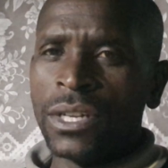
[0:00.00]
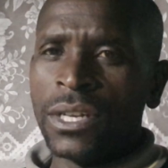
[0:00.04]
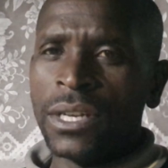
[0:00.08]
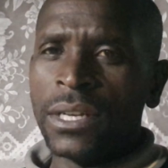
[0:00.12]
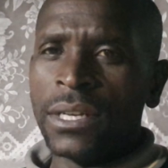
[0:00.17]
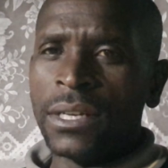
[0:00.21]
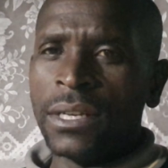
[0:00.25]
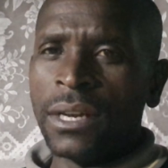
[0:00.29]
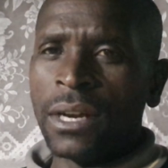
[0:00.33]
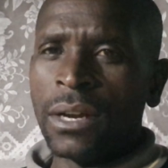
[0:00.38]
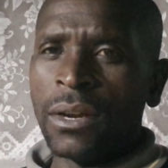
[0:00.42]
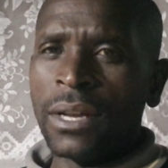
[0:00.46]

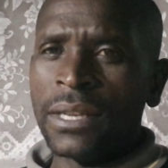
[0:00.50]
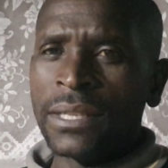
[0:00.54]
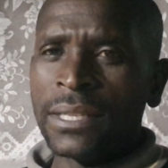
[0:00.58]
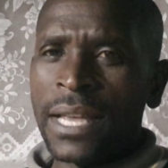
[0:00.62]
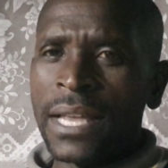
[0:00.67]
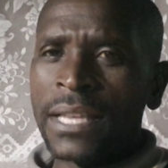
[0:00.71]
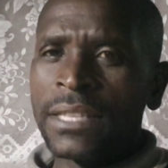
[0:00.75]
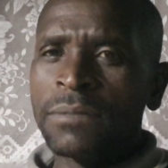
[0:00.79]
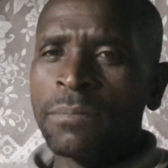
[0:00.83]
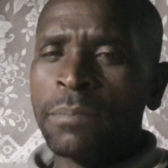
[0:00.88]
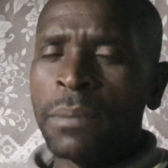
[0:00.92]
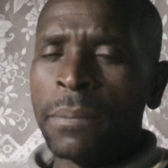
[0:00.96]
a
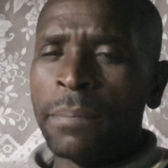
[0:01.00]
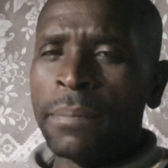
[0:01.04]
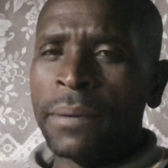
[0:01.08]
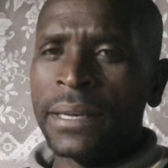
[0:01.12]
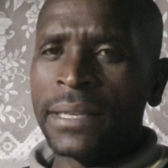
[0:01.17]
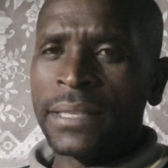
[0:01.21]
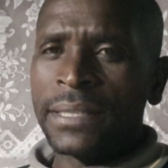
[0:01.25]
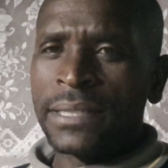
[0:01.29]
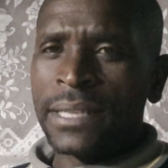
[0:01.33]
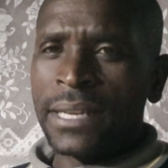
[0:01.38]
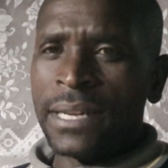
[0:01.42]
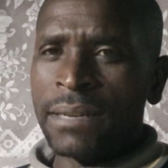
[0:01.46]
science paper
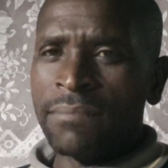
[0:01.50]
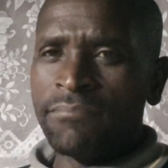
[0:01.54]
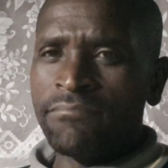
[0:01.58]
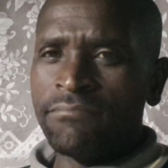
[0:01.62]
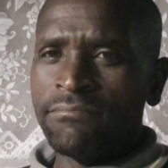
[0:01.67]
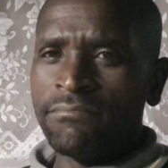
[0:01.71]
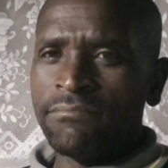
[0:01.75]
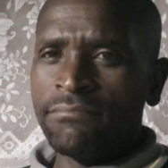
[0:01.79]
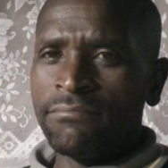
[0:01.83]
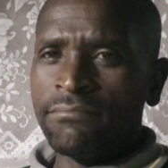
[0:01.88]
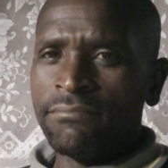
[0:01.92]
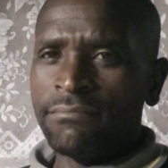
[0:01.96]
has a,
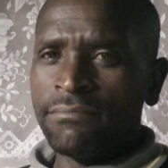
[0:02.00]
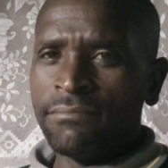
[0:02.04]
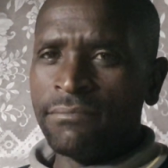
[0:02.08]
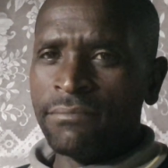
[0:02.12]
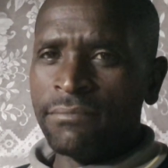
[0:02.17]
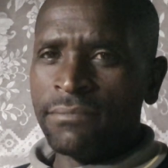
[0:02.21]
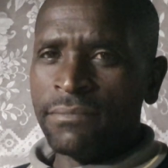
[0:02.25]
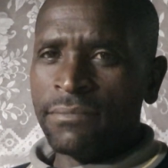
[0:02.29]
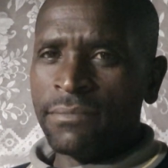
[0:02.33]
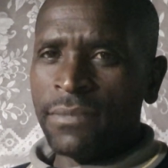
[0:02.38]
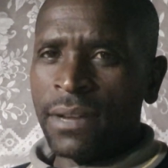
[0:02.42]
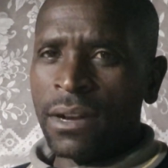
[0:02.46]

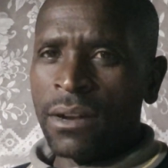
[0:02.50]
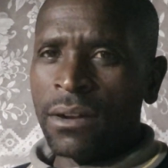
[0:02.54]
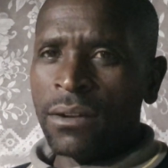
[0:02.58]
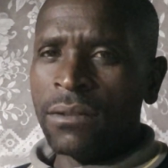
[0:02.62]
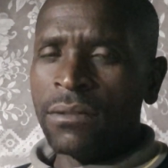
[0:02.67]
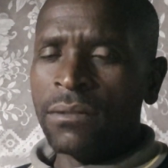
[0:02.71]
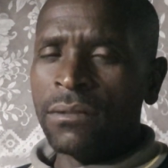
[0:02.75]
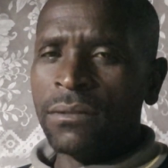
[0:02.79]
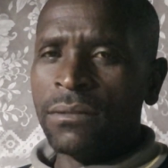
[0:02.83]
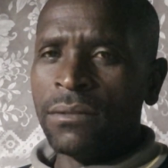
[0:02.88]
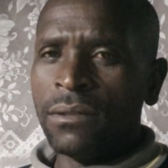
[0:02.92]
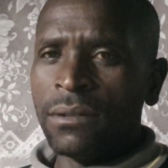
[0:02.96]
a
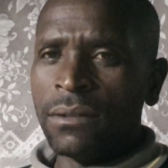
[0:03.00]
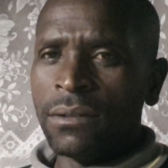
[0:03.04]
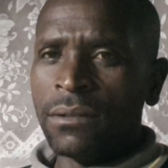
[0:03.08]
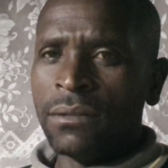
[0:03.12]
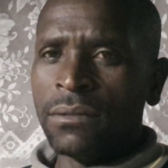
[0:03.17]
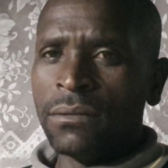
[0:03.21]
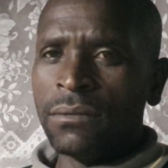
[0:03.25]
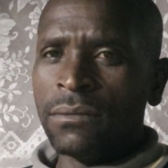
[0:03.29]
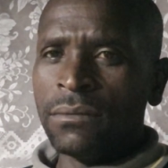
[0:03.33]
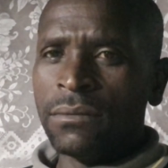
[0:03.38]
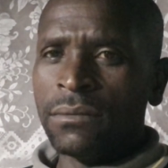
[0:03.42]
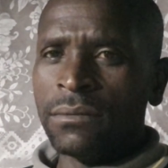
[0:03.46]

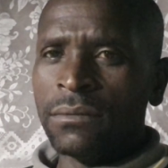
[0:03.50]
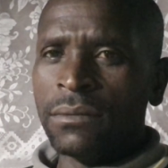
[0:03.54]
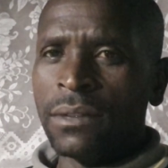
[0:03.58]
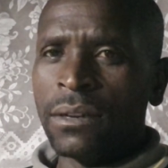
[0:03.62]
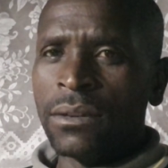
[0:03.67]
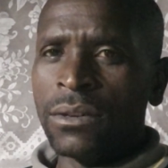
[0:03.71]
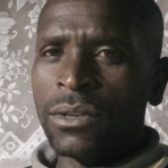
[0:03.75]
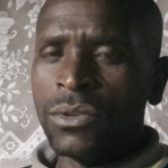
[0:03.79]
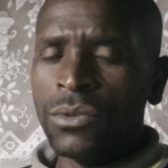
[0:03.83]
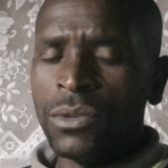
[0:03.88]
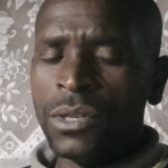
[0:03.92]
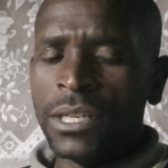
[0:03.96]

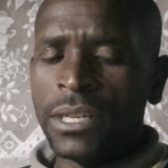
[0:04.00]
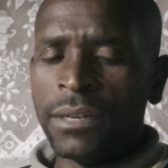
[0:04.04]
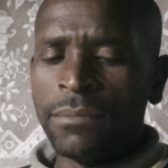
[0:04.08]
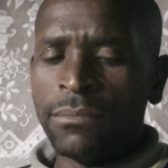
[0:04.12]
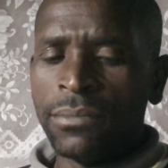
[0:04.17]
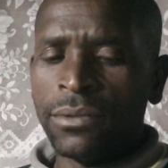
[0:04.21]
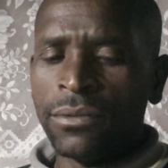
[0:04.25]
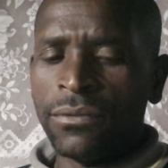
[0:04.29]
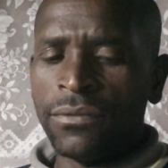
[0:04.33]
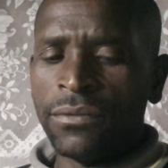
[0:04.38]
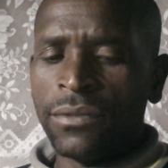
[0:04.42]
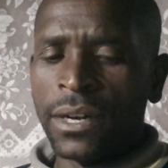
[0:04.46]
good
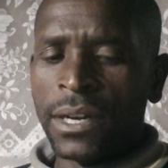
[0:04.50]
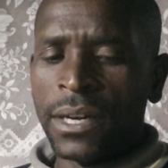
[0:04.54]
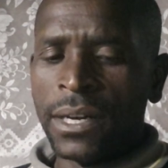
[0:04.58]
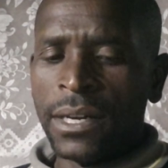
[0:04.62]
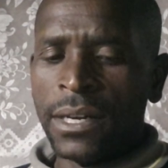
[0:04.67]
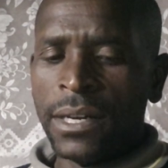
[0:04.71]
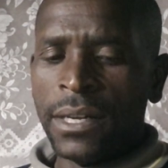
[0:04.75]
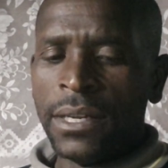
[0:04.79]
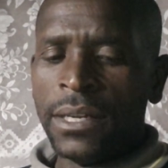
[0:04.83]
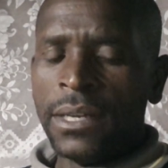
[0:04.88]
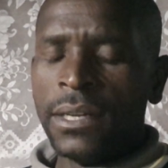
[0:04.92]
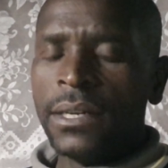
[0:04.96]
number of
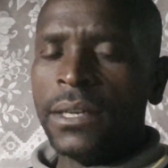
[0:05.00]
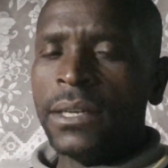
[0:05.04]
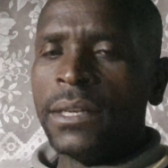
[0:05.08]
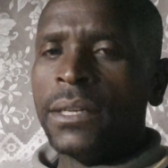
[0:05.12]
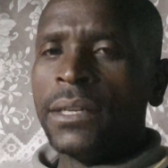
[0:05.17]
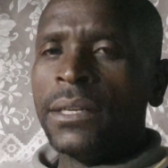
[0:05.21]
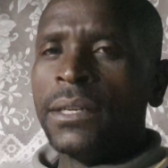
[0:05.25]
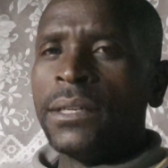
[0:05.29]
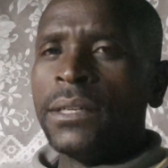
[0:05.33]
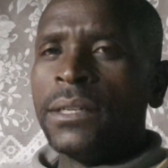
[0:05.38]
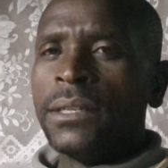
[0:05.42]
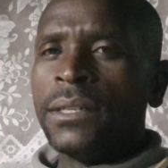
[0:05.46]

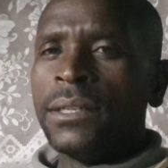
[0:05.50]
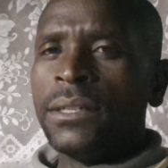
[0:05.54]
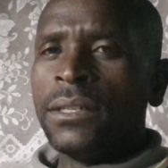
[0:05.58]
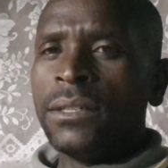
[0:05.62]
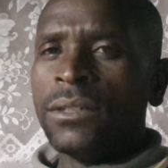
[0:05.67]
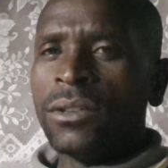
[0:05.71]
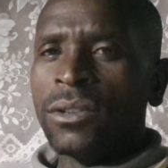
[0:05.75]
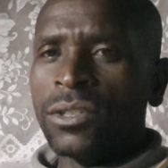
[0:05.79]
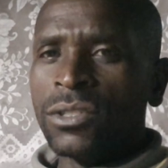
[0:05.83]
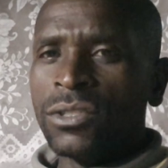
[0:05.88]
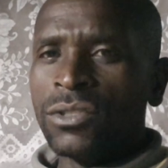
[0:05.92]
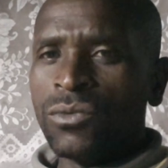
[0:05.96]

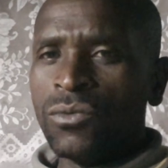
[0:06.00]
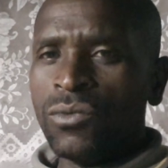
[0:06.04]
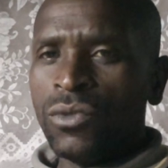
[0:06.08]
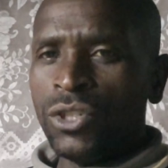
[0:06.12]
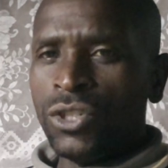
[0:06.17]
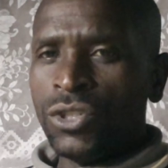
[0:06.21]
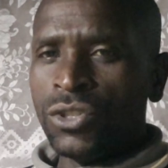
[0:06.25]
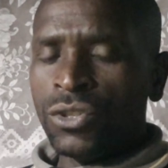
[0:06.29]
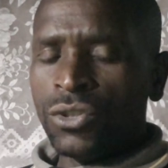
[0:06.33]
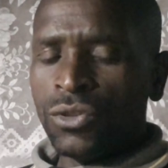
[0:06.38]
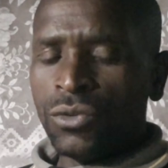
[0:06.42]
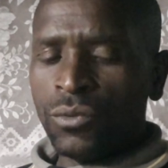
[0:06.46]
knowledge
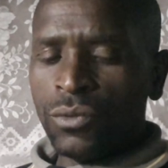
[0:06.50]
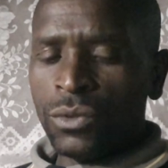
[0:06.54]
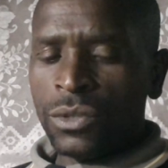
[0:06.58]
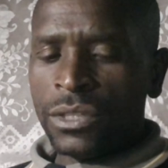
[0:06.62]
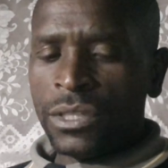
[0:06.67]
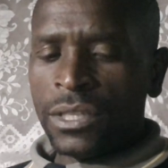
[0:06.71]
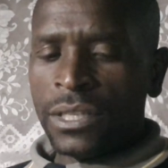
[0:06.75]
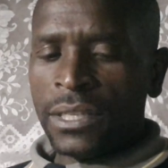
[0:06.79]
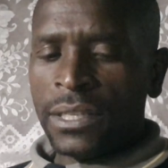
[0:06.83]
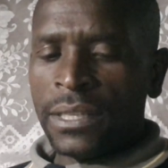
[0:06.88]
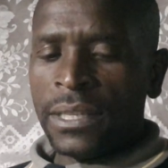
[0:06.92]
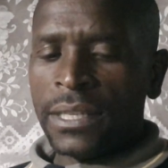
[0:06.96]
questions, we
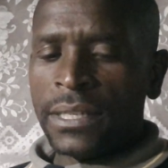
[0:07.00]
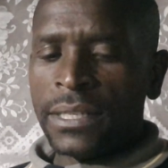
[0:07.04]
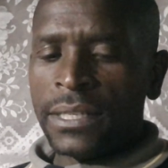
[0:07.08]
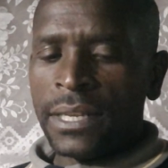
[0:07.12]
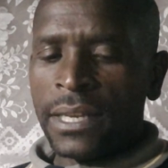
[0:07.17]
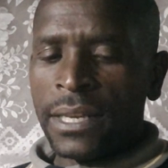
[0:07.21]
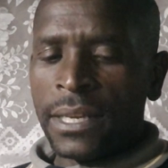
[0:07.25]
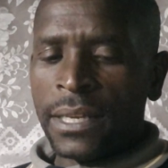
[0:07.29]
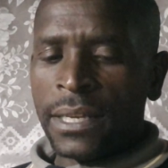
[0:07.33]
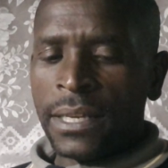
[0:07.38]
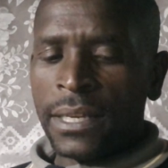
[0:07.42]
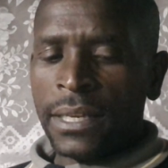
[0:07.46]
say that
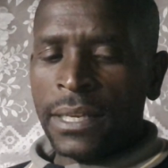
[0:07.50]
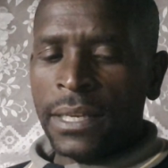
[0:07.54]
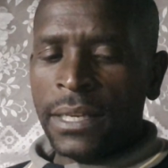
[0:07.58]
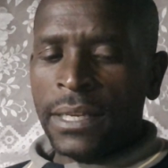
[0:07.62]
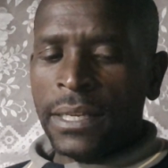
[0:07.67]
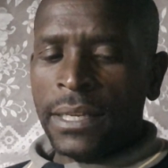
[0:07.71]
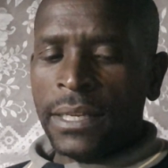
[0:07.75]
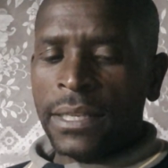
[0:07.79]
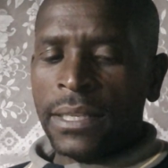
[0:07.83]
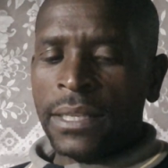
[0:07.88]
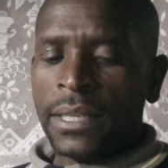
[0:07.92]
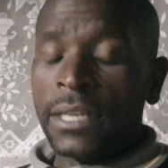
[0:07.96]

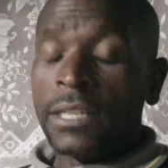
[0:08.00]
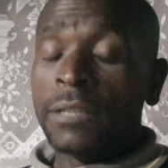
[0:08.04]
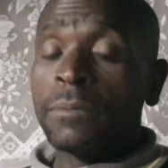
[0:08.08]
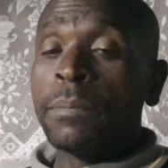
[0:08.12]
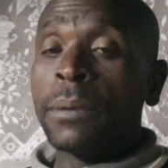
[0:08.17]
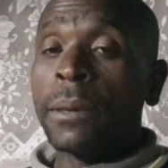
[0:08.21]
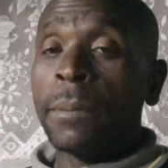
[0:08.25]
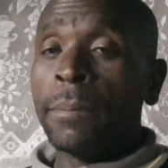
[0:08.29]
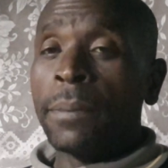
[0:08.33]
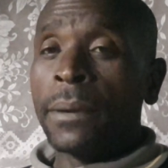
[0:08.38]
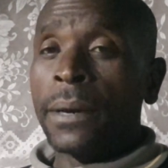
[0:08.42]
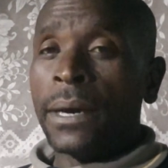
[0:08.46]
that
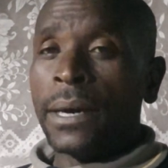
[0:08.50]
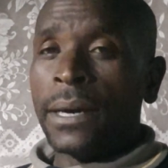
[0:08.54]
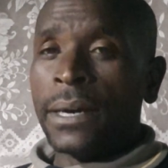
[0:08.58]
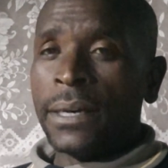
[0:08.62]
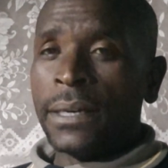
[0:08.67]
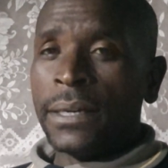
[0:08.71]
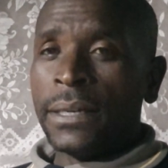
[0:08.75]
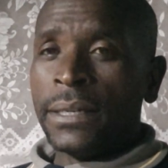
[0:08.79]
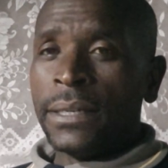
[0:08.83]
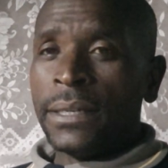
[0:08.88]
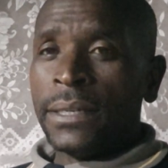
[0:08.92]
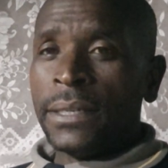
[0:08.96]
paper
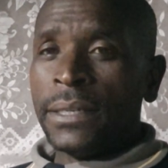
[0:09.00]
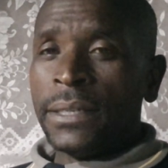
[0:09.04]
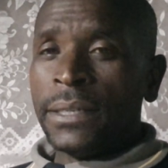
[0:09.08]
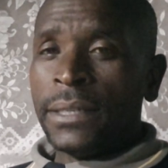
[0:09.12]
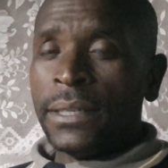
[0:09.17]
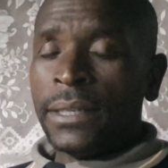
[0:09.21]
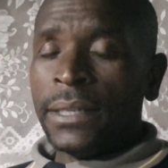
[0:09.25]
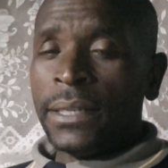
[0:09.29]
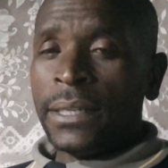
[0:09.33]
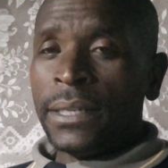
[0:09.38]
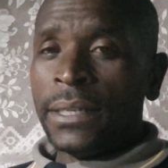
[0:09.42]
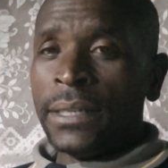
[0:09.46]

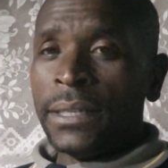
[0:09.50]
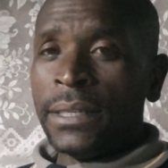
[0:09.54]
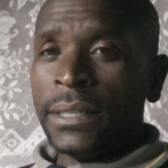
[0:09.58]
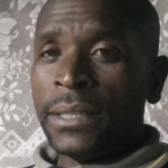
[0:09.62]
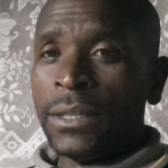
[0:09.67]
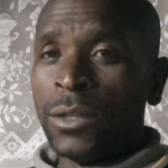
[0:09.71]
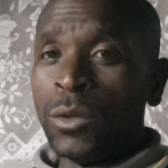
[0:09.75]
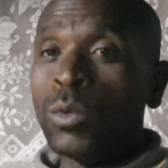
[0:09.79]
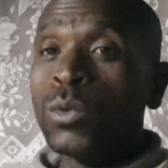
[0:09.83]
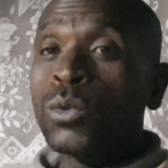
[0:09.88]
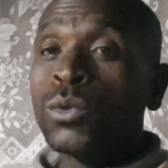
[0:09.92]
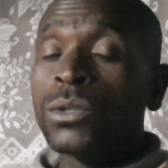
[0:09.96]

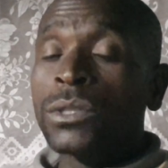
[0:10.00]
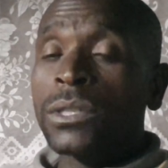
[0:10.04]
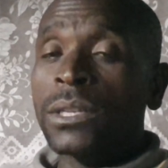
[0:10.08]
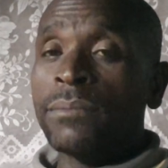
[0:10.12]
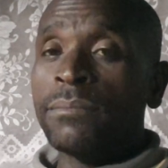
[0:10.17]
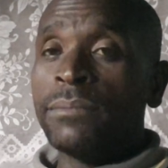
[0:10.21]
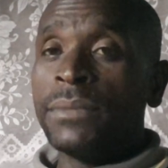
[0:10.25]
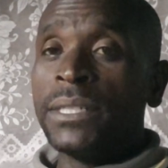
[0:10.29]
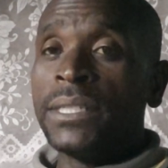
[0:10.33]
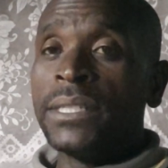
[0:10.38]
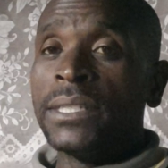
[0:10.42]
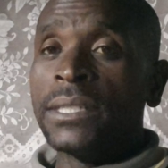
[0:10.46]
looks a
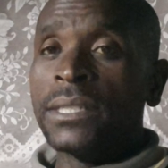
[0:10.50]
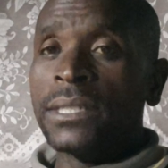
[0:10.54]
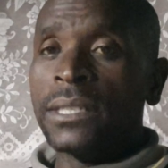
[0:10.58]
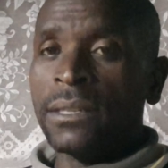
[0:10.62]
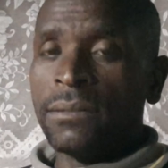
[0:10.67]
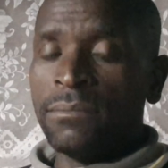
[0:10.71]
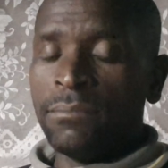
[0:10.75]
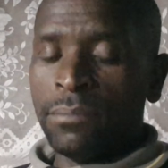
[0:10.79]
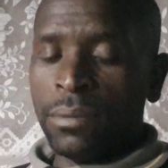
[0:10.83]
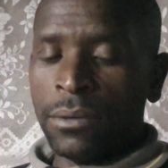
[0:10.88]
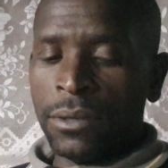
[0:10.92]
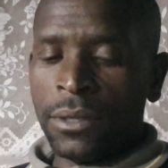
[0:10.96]
bit
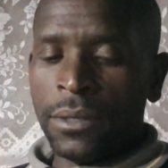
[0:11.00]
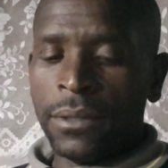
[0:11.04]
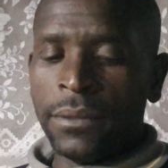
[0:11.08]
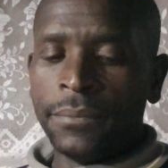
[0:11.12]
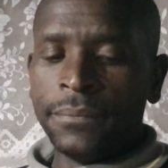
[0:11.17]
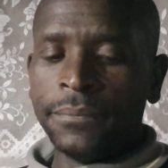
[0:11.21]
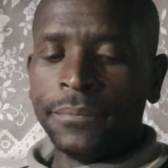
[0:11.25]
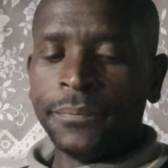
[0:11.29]
simple.